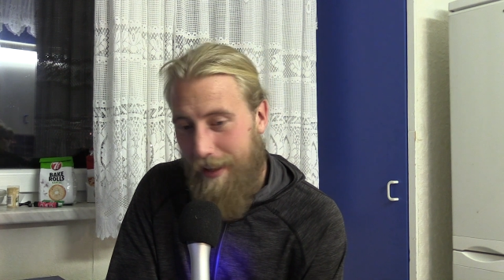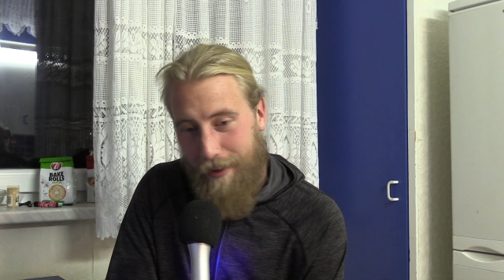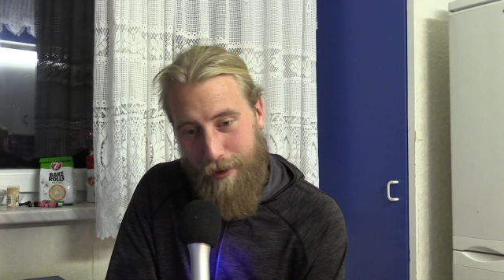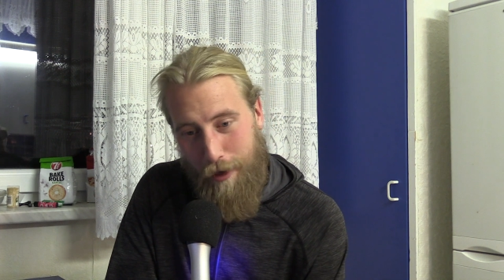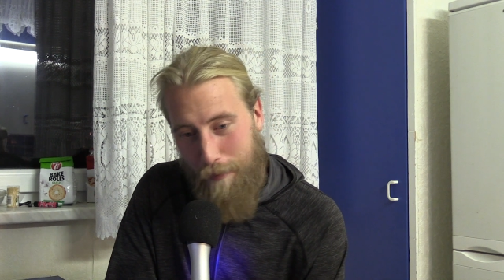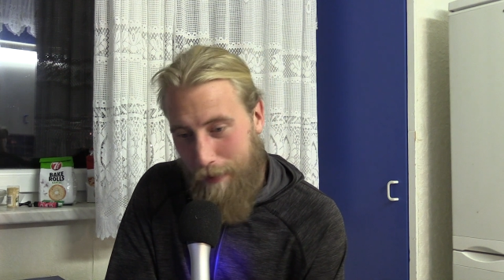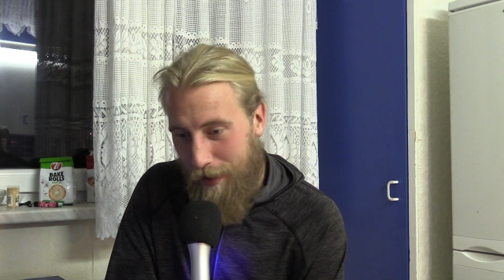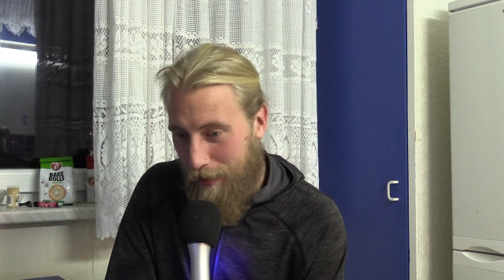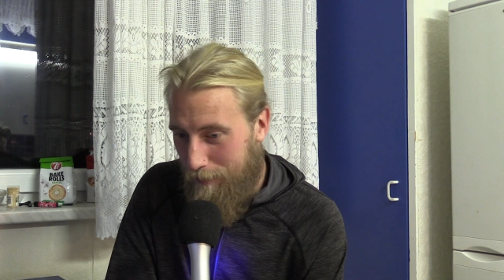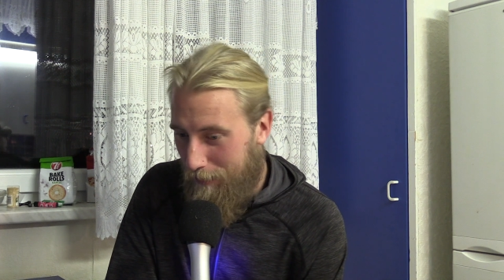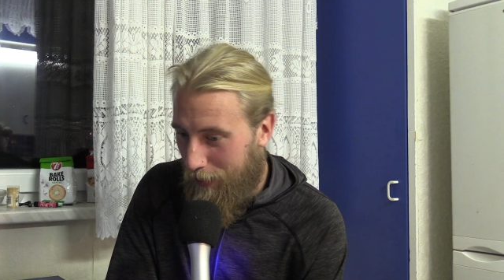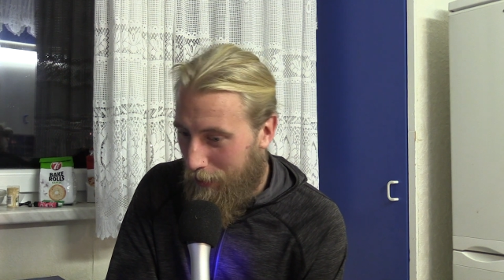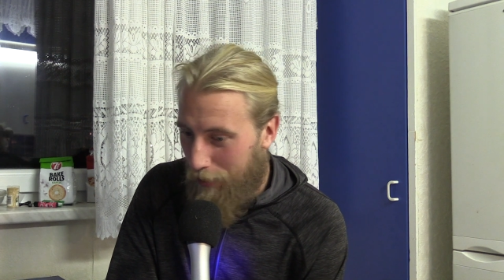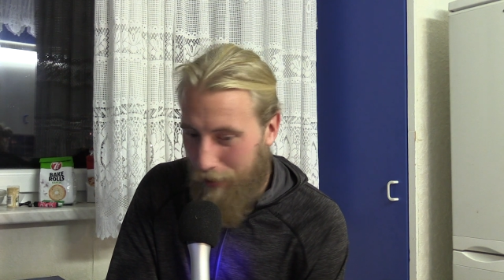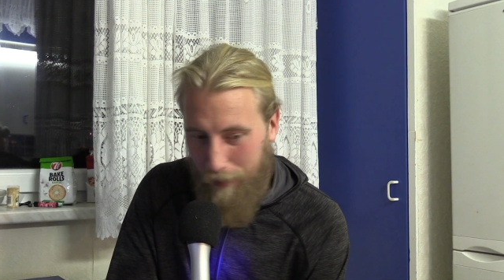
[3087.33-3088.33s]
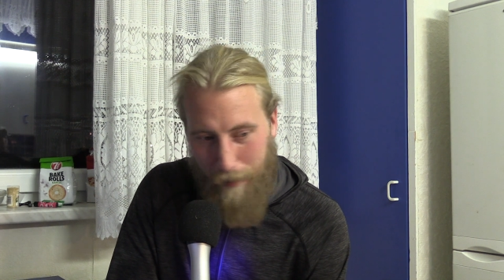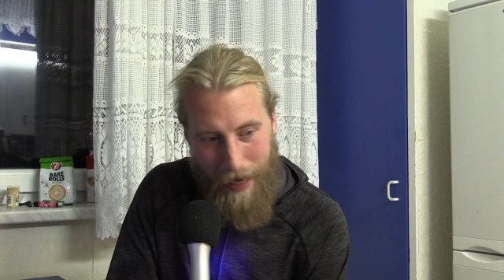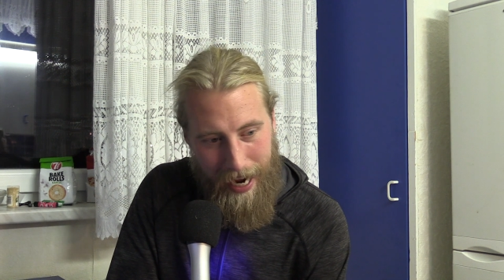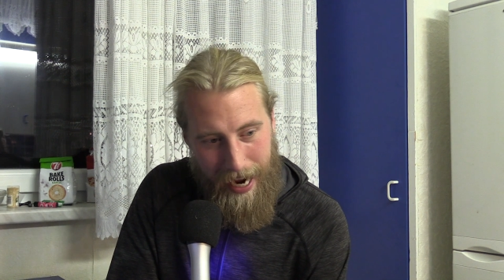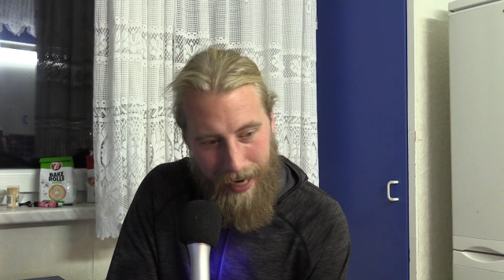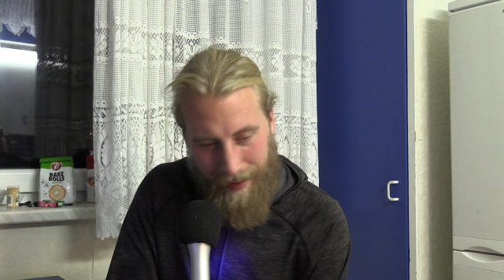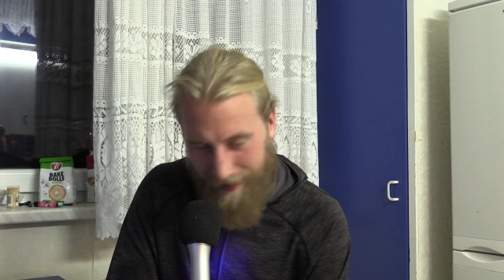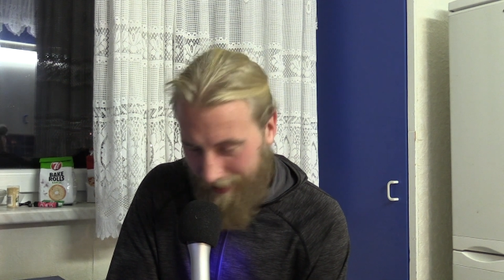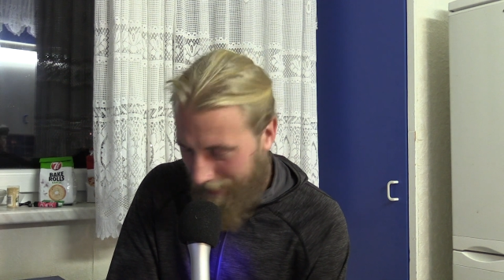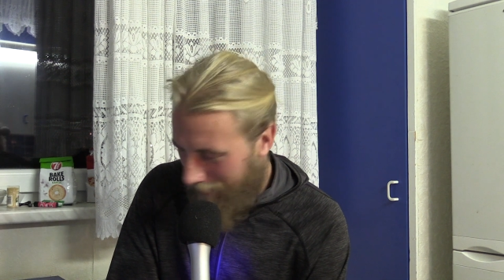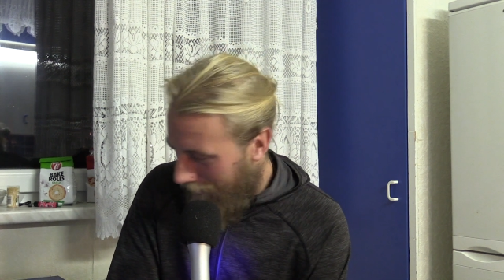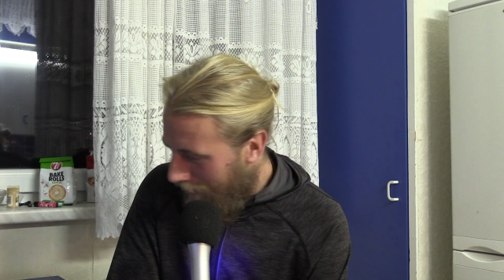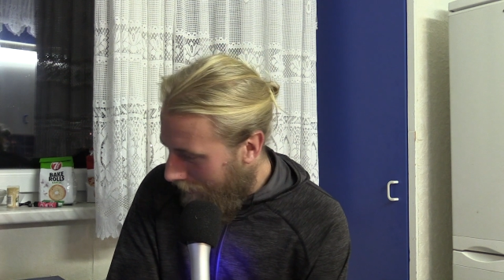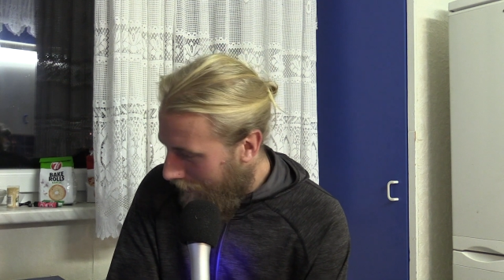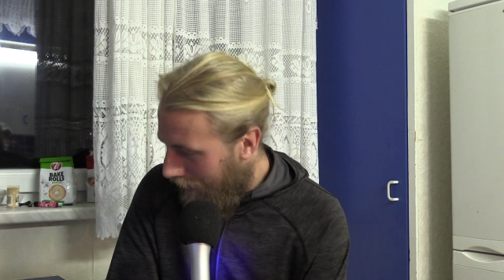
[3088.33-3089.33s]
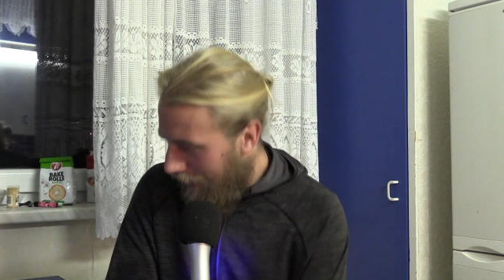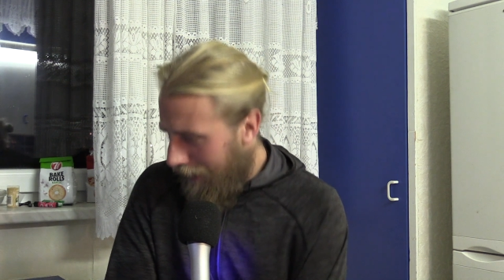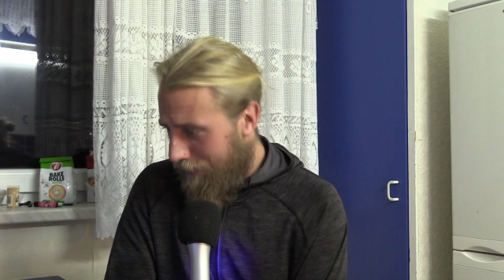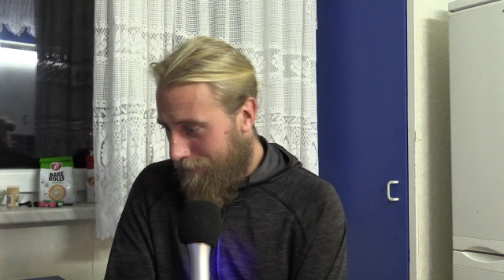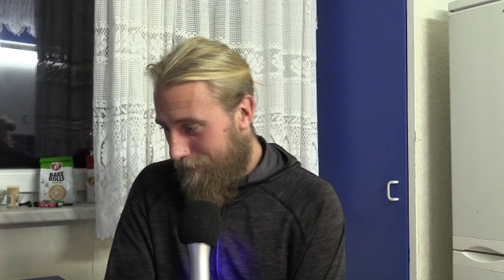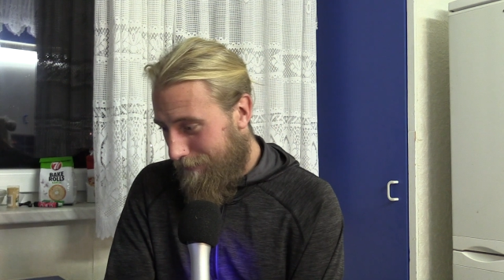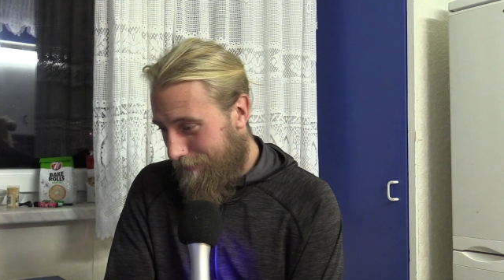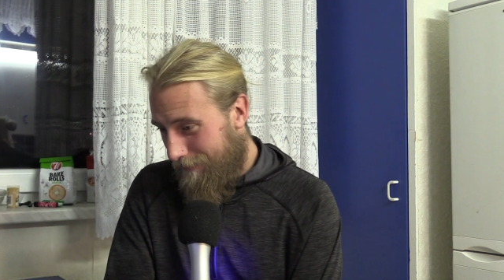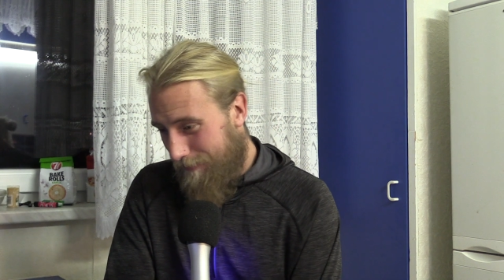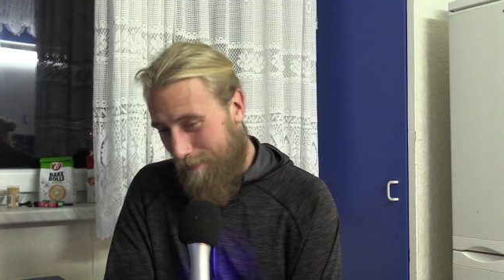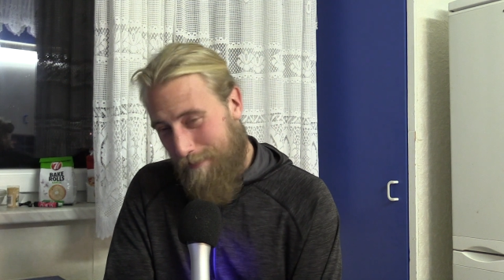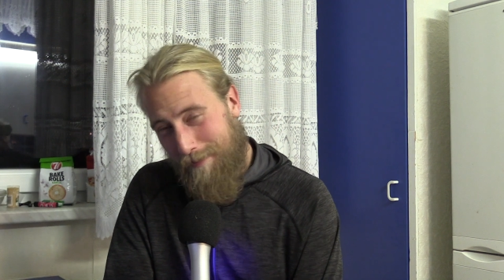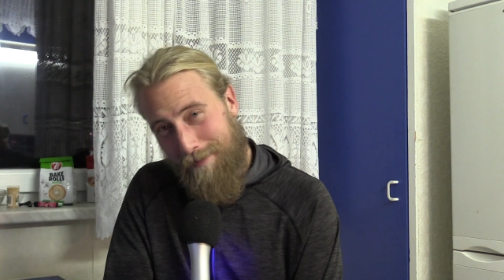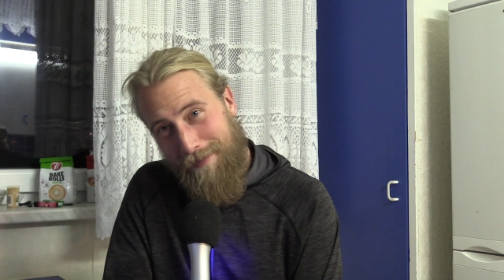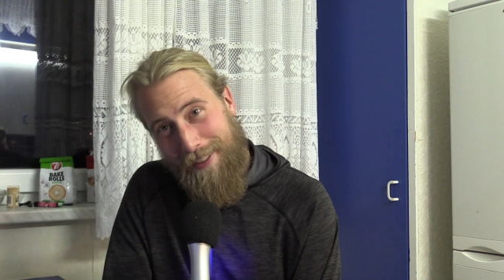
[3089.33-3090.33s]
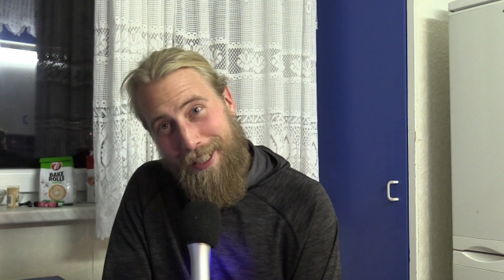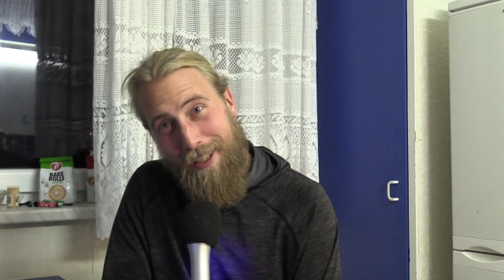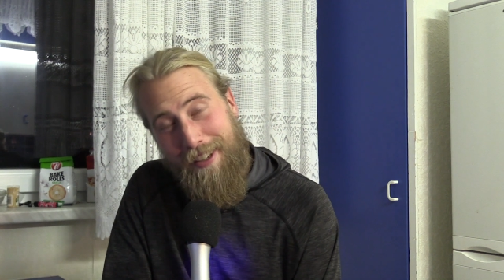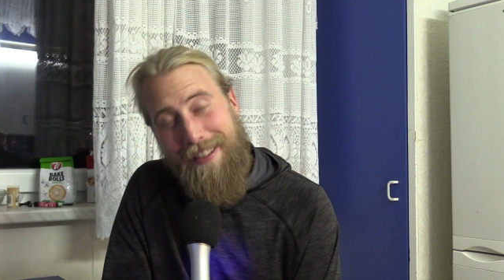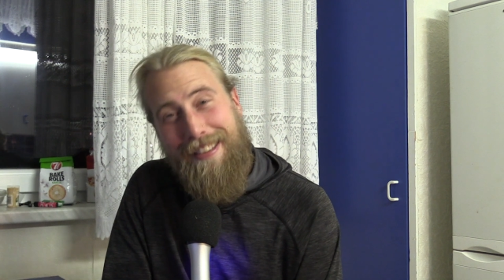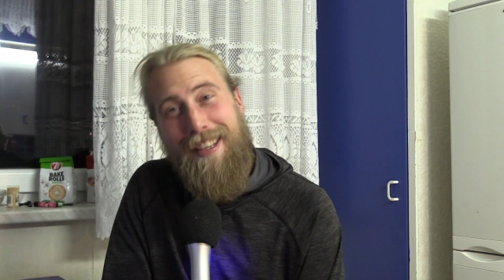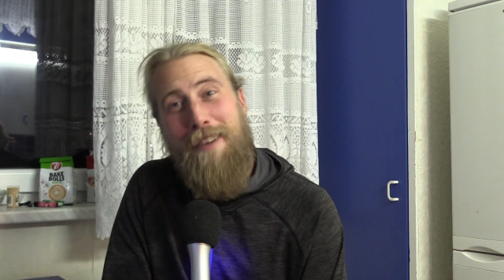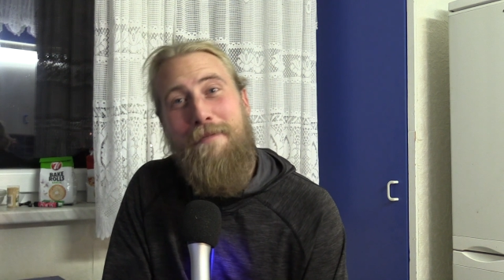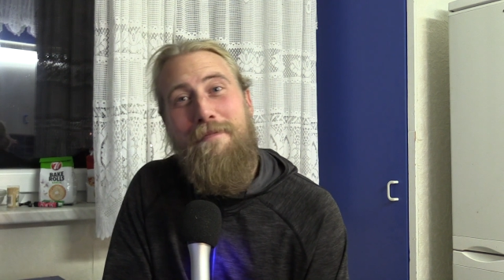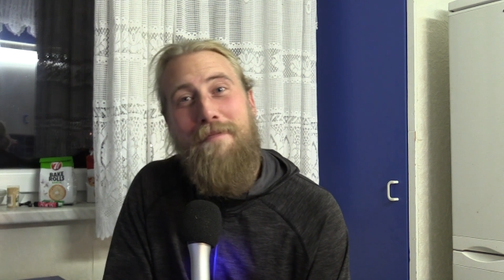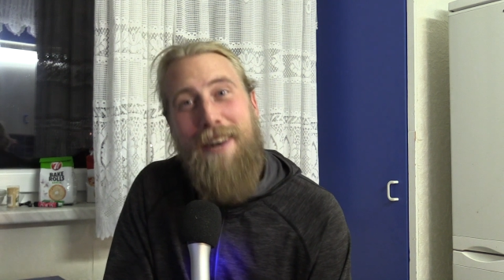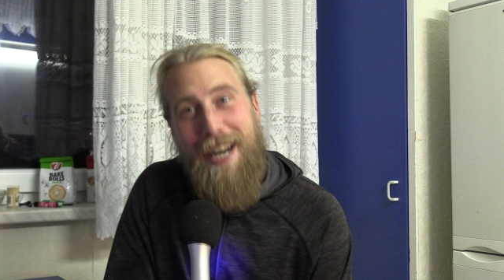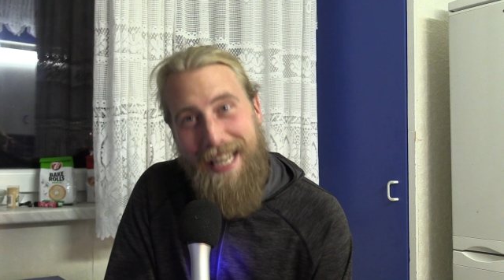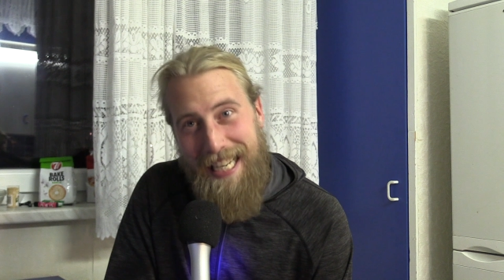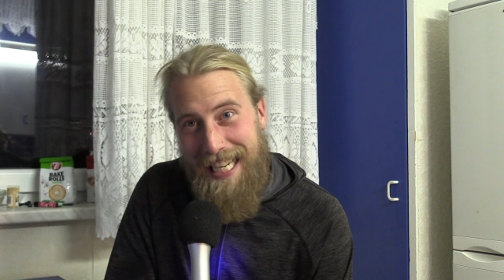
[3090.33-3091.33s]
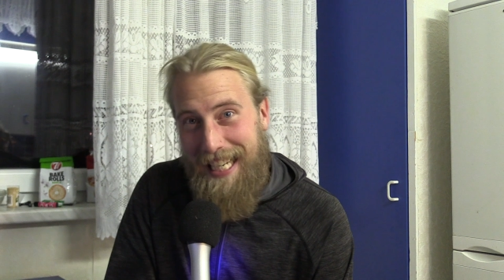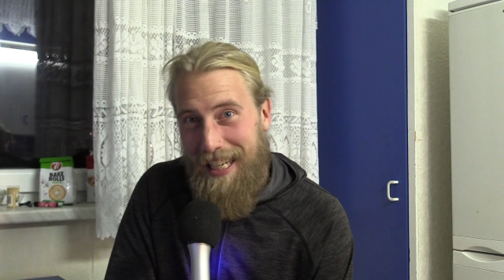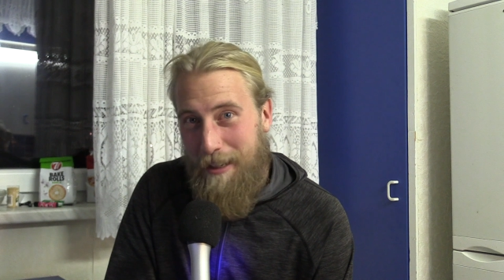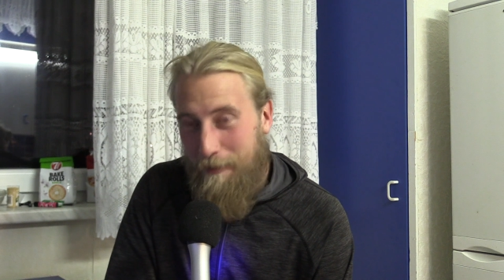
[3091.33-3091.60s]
They're opening up the old packs. There is some money.